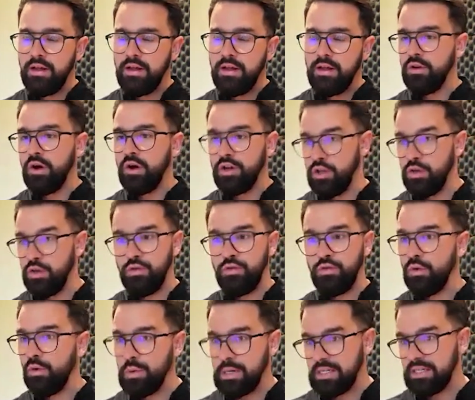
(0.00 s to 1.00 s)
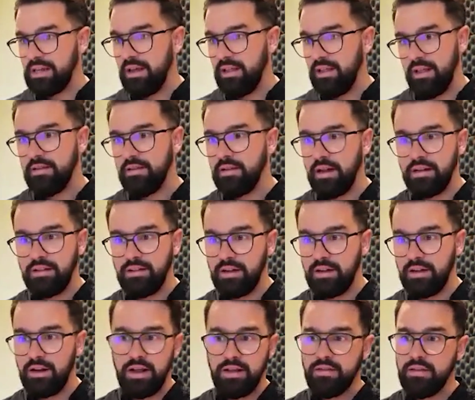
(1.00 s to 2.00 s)
You know, I used to always say this, like to
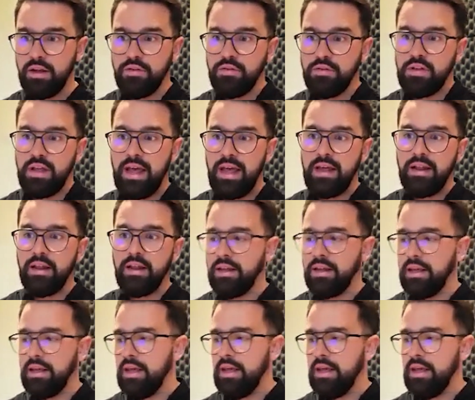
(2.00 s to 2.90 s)
clients, I say, hey, like